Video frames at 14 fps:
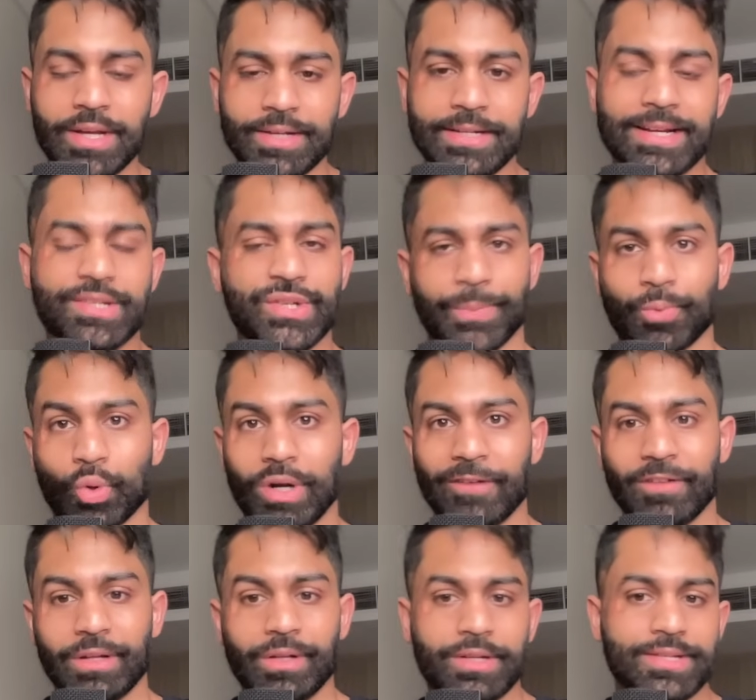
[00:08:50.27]
Next support
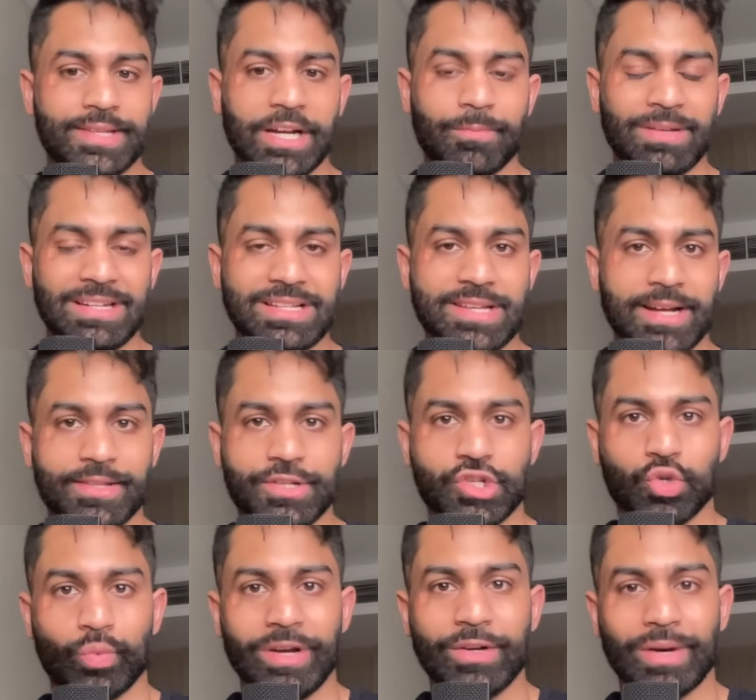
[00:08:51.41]
level is going to be inside this
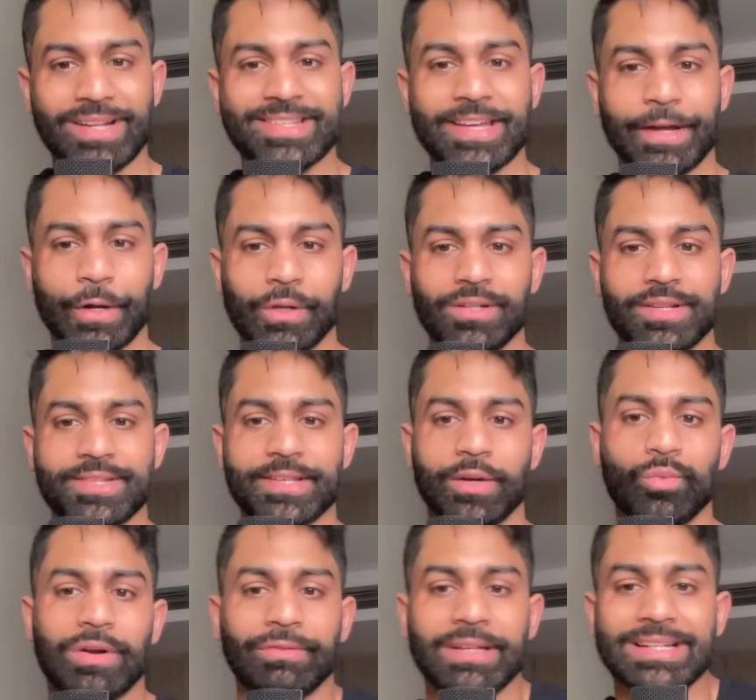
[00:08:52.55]
green rectangle, sitting
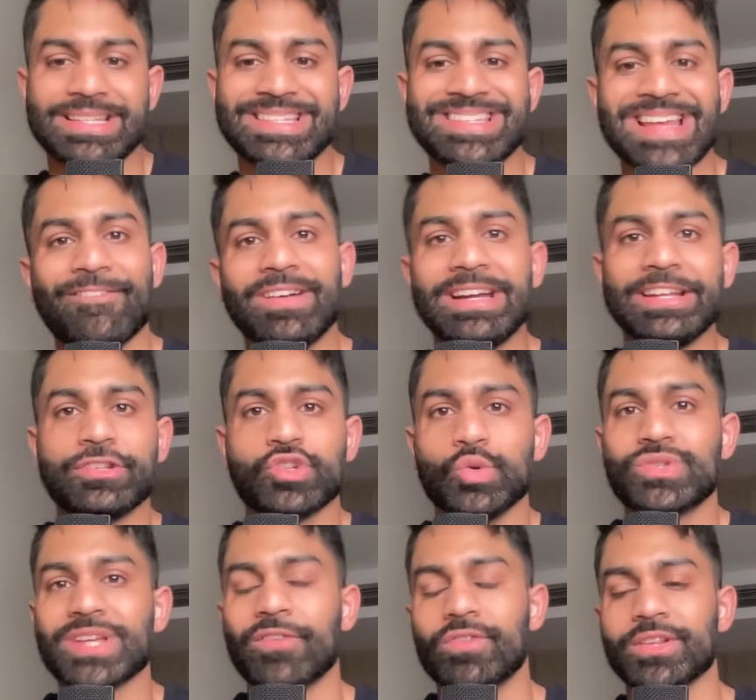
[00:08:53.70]
roughly at seventy-two,
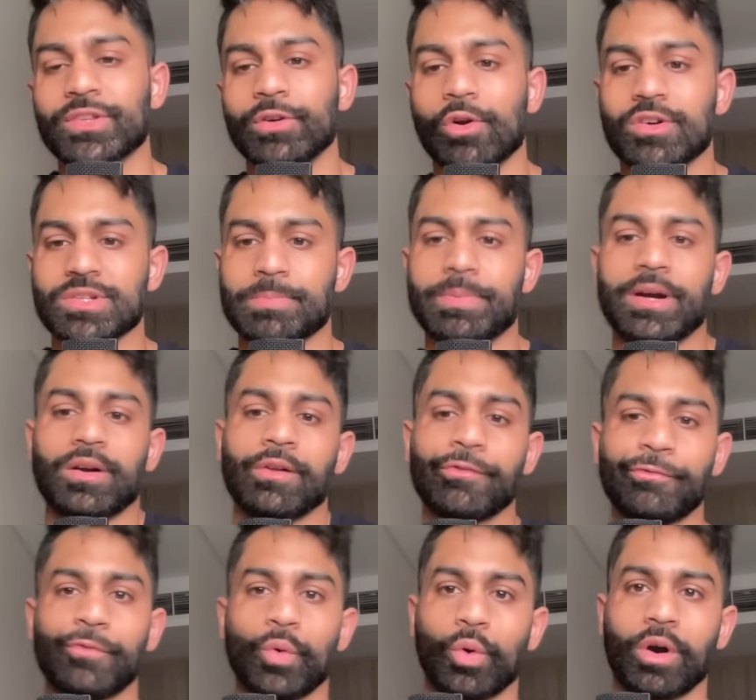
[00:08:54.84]
seventy-three dollars a barrel
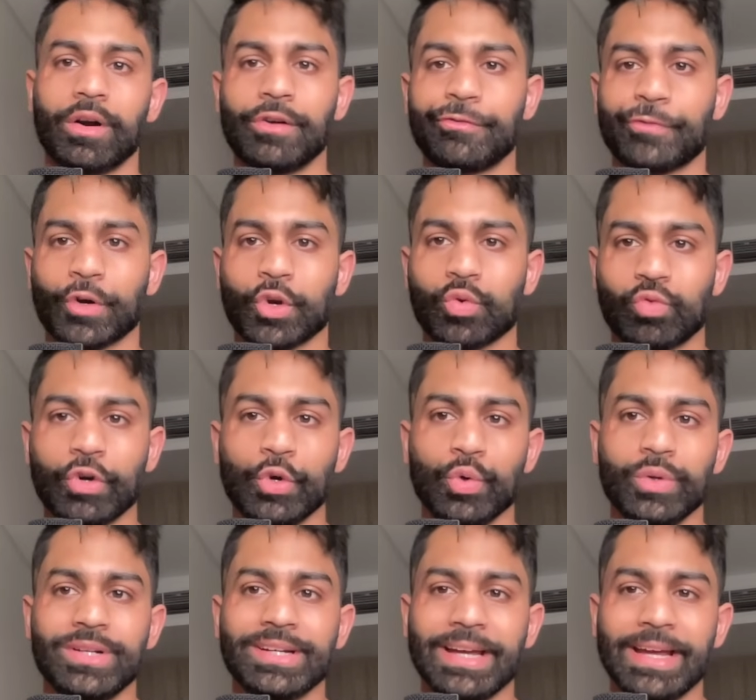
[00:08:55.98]
for, for crude.